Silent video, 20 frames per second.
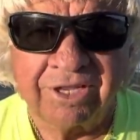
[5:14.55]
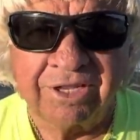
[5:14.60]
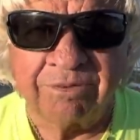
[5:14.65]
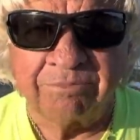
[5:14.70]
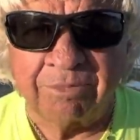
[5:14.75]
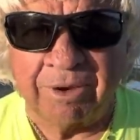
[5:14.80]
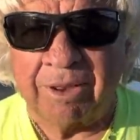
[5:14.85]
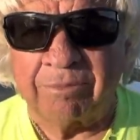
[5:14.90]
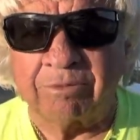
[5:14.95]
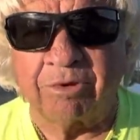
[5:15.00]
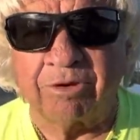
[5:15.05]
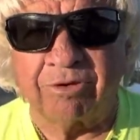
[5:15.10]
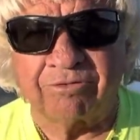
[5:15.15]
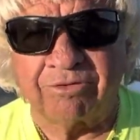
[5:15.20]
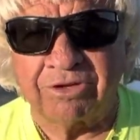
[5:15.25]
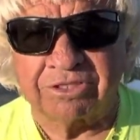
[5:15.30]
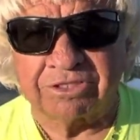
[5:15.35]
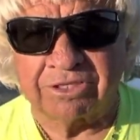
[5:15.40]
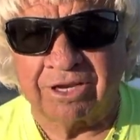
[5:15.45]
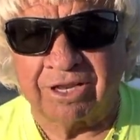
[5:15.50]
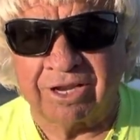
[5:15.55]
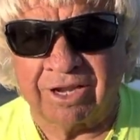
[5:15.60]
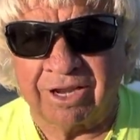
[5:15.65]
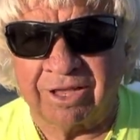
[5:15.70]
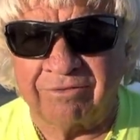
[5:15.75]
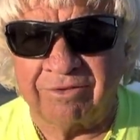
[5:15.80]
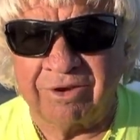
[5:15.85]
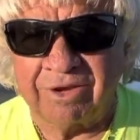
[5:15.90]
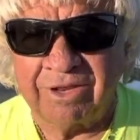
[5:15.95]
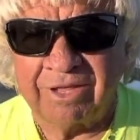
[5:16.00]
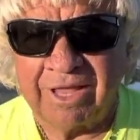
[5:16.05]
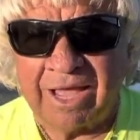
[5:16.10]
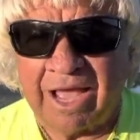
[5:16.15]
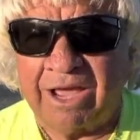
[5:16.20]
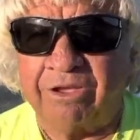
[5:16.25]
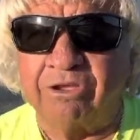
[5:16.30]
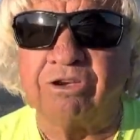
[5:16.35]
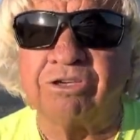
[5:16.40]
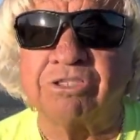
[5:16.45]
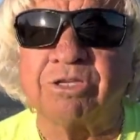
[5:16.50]
but I'm gonna fish a little of it. I
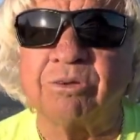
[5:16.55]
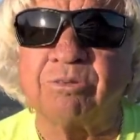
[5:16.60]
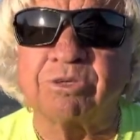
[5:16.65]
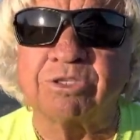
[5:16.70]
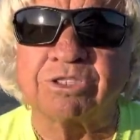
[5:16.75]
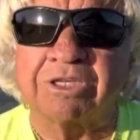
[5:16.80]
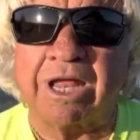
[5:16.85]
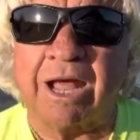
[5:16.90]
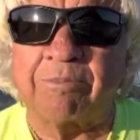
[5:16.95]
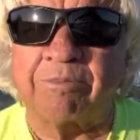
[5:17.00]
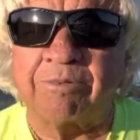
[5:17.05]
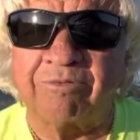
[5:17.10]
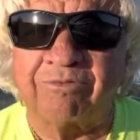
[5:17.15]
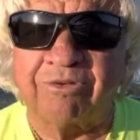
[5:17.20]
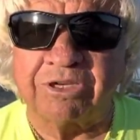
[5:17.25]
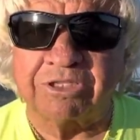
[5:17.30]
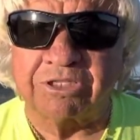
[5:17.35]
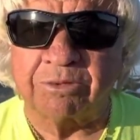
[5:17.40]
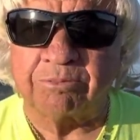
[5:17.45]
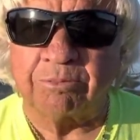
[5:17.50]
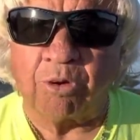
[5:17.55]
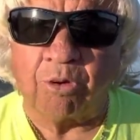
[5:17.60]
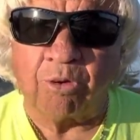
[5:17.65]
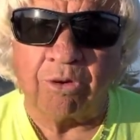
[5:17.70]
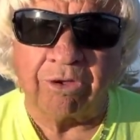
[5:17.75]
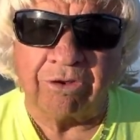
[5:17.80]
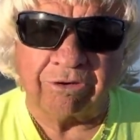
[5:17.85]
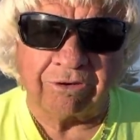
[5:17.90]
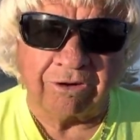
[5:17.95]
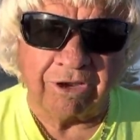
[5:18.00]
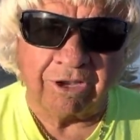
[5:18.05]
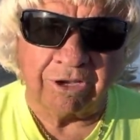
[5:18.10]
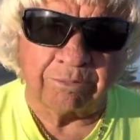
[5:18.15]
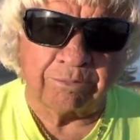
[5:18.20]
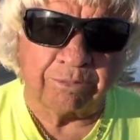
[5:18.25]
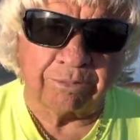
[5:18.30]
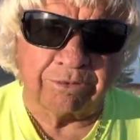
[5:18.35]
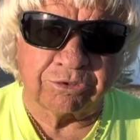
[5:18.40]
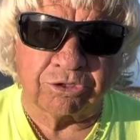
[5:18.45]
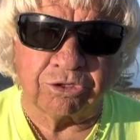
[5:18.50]
usually will stop and fish a point or a little
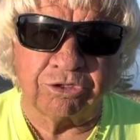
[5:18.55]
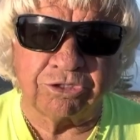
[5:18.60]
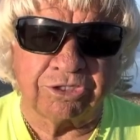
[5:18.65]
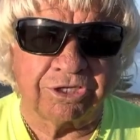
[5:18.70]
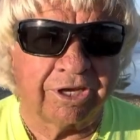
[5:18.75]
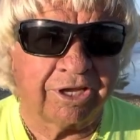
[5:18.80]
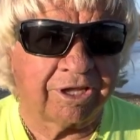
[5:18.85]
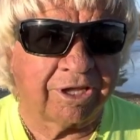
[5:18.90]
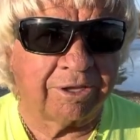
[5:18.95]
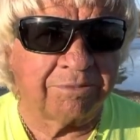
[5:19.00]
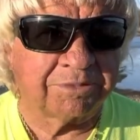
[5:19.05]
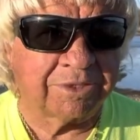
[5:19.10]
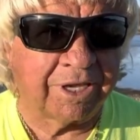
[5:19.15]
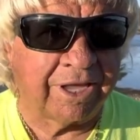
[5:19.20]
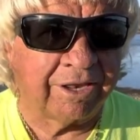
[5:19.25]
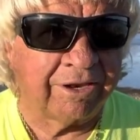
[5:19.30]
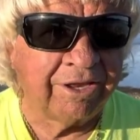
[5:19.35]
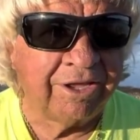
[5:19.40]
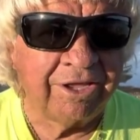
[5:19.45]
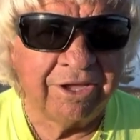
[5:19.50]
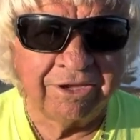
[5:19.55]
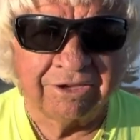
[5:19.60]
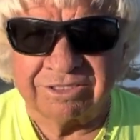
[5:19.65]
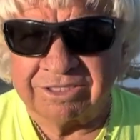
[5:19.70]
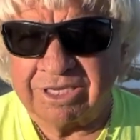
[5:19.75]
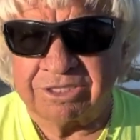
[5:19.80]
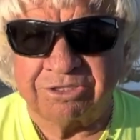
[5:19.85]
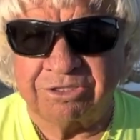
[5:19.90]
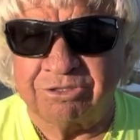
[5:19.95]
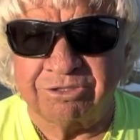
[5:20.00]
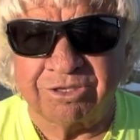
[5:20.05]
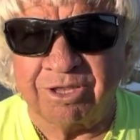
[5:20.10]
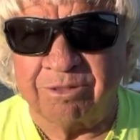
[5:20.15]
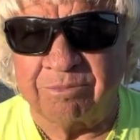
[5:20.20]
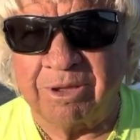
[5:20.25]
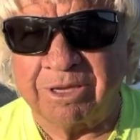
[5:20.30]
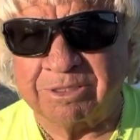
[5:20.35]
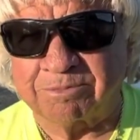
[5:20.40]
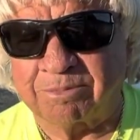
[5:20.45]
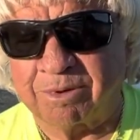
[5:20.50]
protrusion that comes out because that's usually the
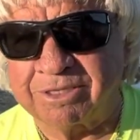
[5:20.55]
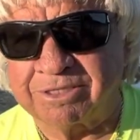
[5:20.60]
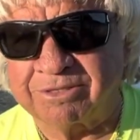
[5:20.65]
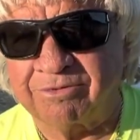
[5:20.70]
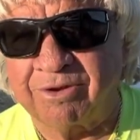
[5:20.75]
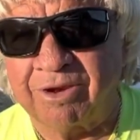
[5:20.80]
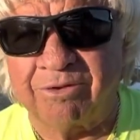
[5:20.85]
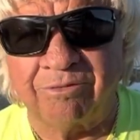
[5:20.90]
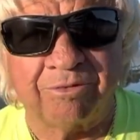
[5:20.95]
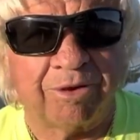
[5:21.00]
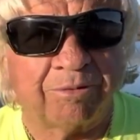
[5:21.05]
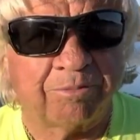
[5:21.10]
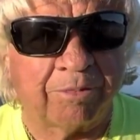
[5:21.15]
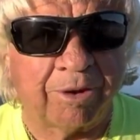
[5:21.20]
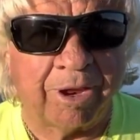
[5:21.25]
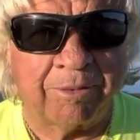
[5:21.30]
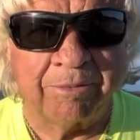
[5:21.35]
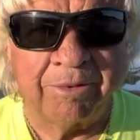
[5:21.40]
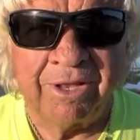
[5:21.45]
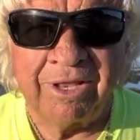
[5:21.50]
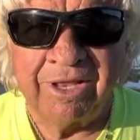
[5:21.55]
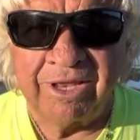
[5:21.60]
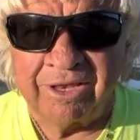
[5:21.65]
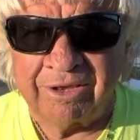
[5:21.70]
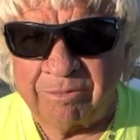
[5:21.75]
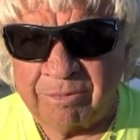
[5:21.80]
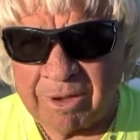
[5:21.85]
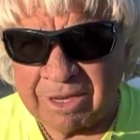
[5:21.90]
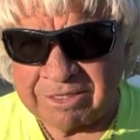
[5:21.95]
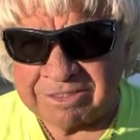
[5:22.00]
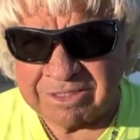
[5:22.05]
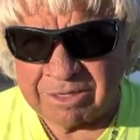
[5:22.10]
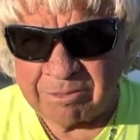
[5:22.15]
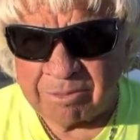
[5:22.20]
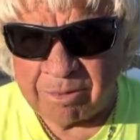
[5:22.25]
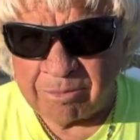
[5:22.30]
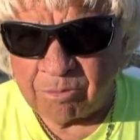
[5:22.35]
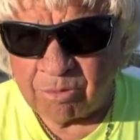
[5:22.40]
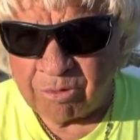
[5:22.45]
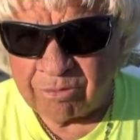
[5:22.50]
best place of any riprap. And you might, some
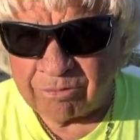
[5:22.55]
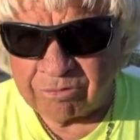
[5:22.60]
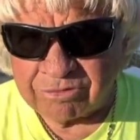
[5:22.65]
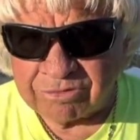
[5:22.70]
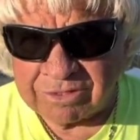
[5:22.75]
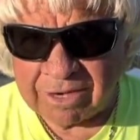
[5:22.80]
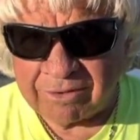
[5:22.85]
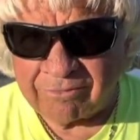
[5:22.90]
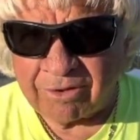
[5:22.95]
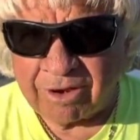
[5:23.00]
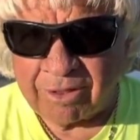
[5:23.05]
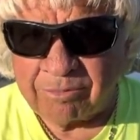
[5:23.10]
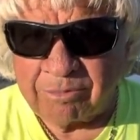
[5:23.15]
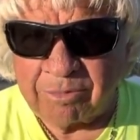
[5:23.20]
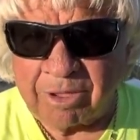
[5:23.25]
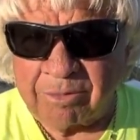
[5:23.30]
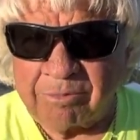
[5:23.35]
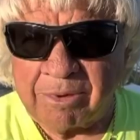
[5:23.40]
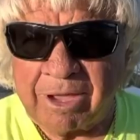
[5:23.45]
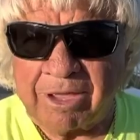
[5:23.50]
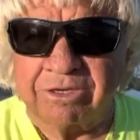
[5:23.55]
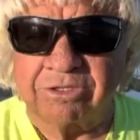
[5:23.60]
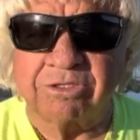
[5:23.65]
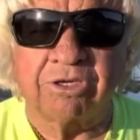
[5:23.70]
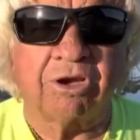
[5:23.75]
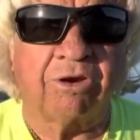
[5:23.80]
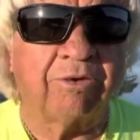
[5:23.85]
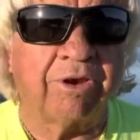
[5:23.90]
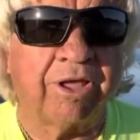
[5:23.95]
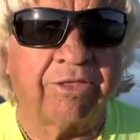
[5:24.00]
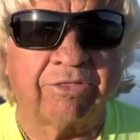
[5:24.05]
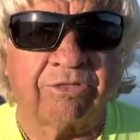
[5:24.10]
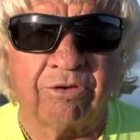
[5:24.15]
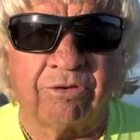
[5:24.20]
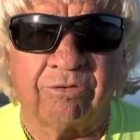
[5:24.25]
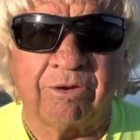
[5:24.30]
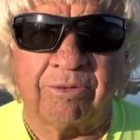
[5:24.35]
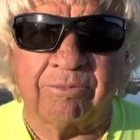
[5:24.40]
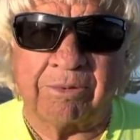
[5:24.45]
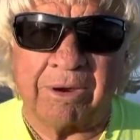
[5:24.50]
of them where several of them come out as you go down through
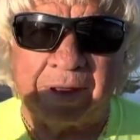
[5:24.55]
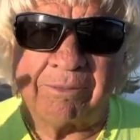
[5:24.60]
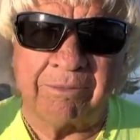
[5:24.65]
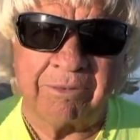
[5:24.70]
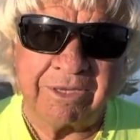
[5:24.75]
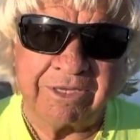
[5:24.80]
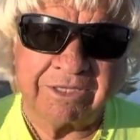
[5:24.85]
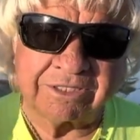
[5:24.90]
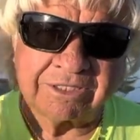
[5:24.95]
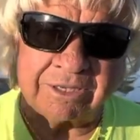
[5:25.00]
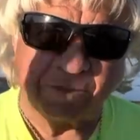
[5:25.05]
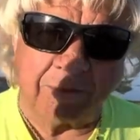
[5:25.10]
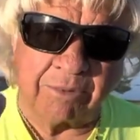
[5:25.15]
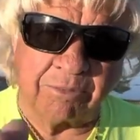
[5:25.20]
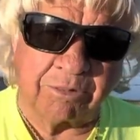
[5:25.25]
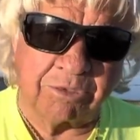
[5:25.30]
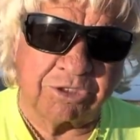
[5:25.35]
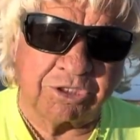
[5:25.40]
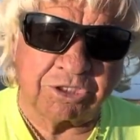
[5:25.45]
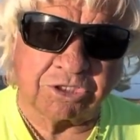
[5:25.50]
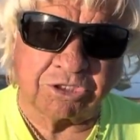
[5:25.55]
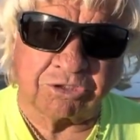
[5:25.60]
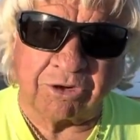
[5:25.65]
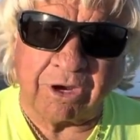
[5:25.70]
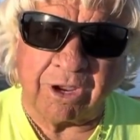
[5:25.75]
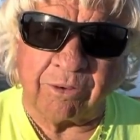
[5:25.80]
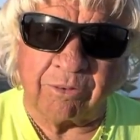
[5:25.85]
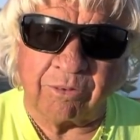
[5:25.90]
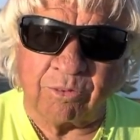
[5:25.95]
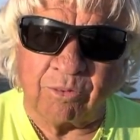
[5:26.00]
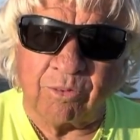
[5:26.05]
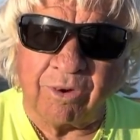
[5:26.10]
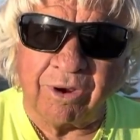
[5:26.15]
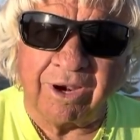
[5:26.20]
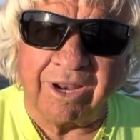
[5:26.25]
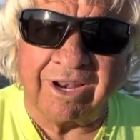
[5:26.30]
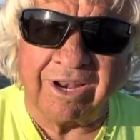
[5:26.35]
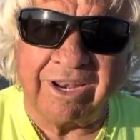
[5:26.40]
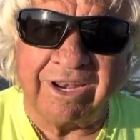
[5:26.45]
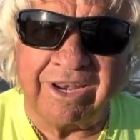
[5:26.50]
a riprap. Some of them are just straight with one
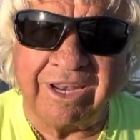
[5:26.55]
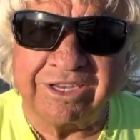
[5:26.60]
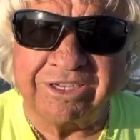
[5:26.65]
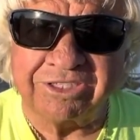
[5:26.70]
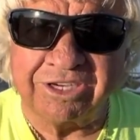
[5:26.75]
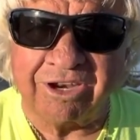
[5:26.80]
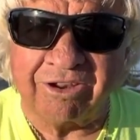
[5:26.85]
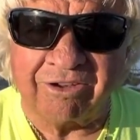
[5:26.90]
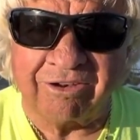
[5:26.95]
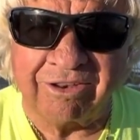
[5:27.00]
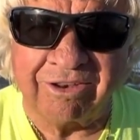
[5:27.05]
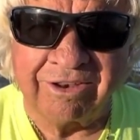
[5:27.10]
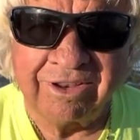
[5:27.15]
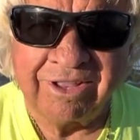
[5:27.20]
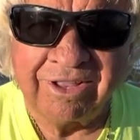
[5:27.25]
little indentation on it.